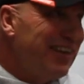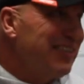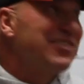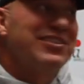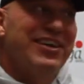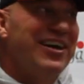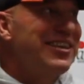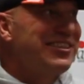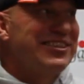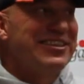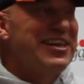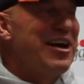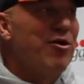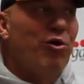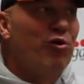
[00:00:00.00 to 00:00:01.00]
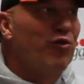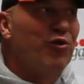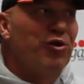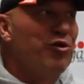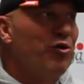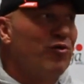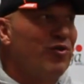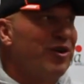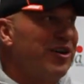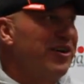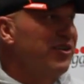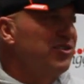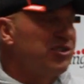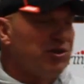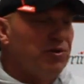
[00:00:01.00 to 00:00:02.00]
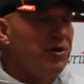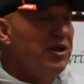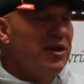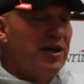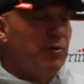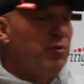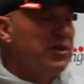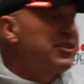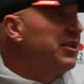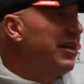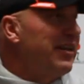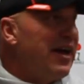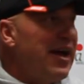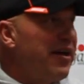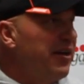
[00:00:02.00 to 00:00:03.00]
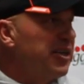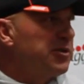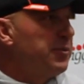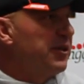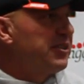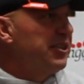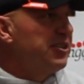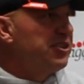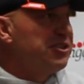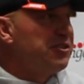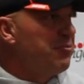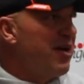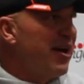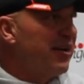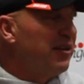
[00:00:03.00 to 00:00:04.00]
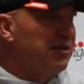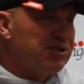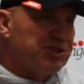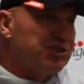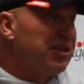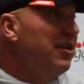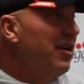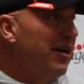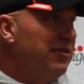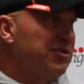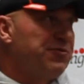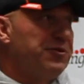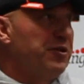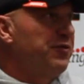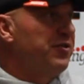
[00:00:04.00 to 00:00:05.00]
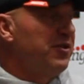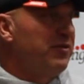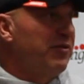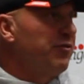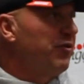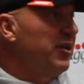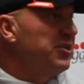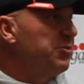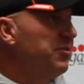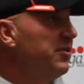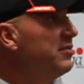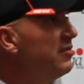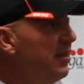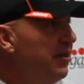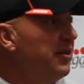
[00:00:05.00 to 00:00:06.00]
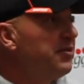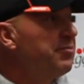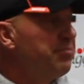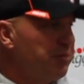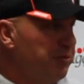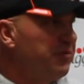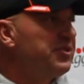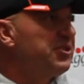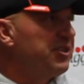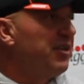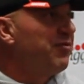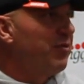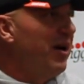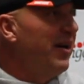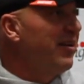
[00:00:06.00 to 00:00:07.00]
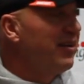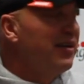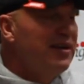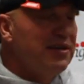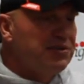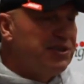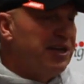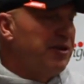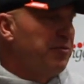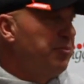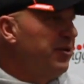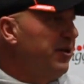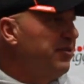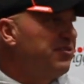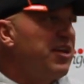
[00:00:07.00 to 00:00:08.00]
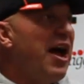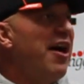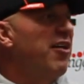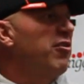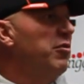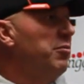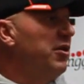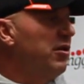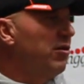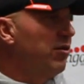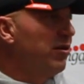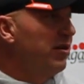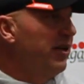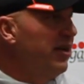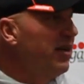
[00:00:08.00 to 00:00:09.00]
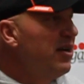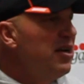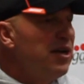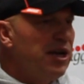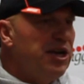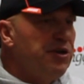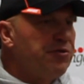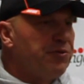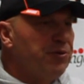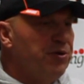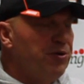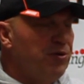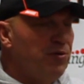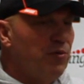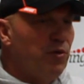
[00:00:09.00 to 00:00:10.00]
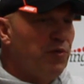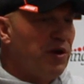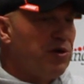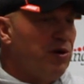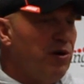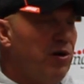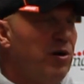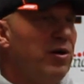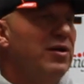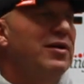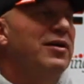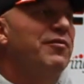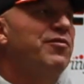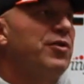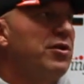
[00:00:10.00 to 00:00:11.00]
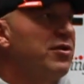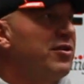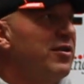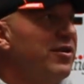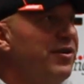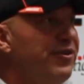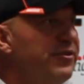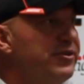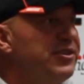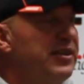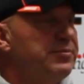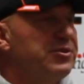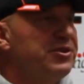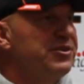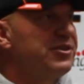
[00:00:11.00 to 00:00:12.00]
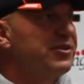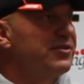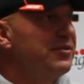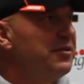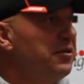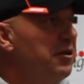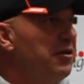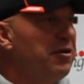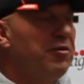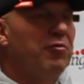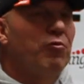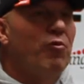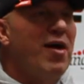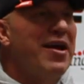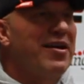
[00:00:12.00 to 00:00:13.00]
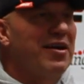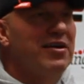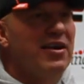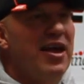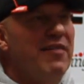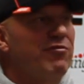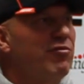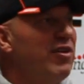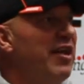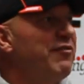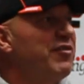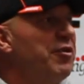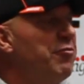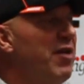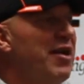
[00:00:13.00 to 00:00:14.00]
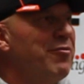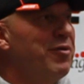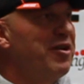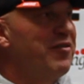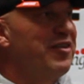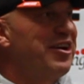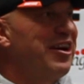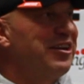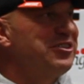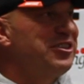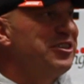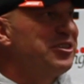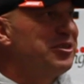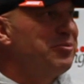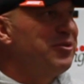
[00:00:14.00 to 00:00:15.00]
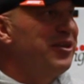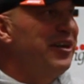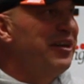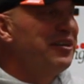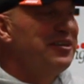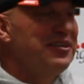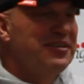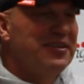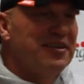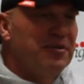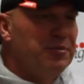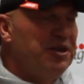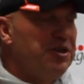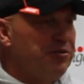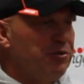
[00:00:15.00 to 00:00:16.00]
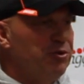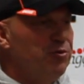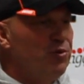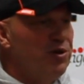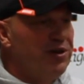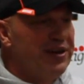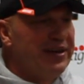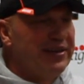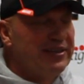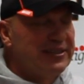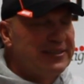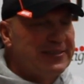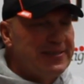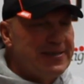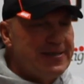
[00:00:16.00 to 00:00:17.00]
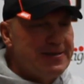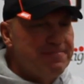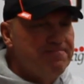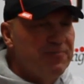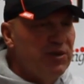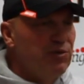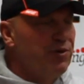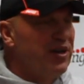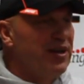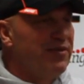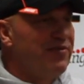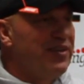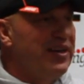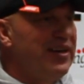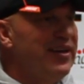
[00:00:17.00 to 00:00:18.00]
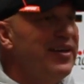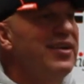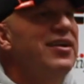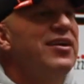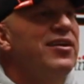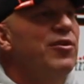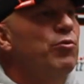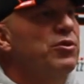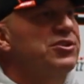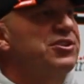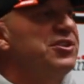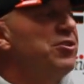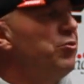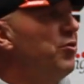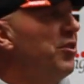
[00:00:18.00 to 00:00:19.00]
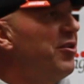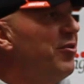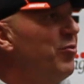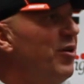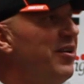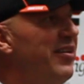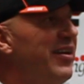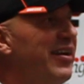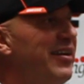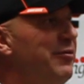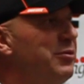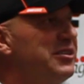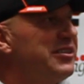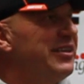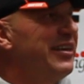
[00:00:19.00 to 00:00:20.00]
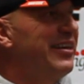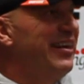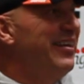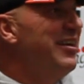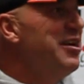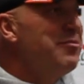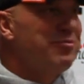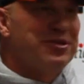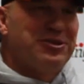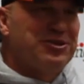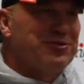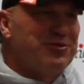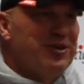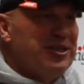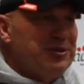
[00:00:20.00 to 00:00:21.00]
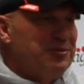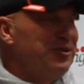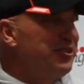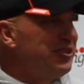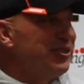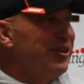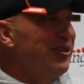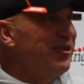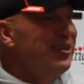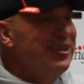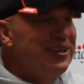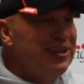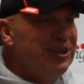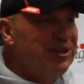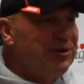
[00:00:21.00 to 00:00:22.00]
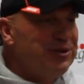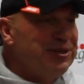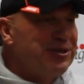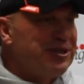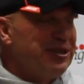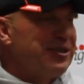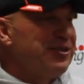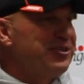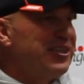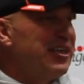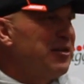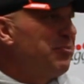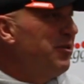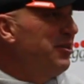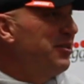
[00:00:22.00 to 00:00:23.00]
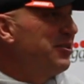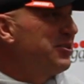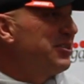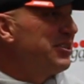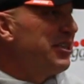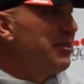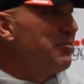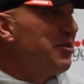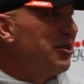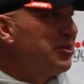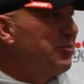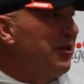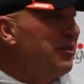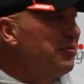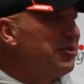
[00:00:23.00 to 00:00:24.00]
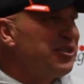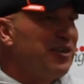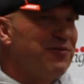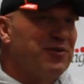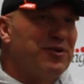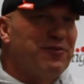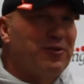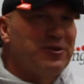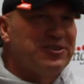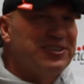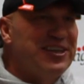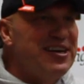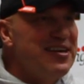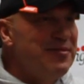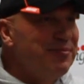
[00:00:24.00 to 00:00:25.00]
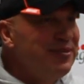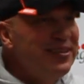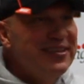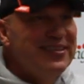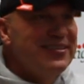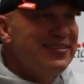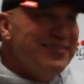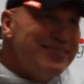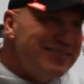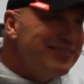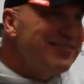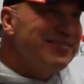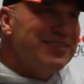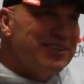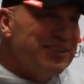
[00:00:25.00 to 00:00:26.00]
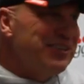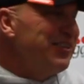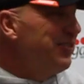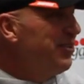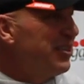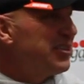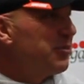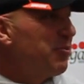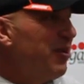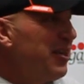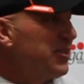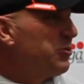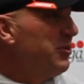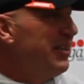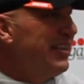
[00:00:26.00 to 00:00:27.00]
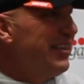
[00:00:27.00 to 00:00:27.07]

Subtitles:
That's, and I said that over and over again. So it wasn't that I had expectations of Michael. It's just I was fearful of a freshman, and it proved itself right. Tanner played terrible early. He threw what we call vulgar interceptions right and left, left and right, whenever he got a chance to play. I mean, he threw one against UNLV, and we're still wondering where the heck he was thinking. But he's a freshman. So, you know, when your kid goes out to play in the sandbox by themselves for the first time, you're not surprised when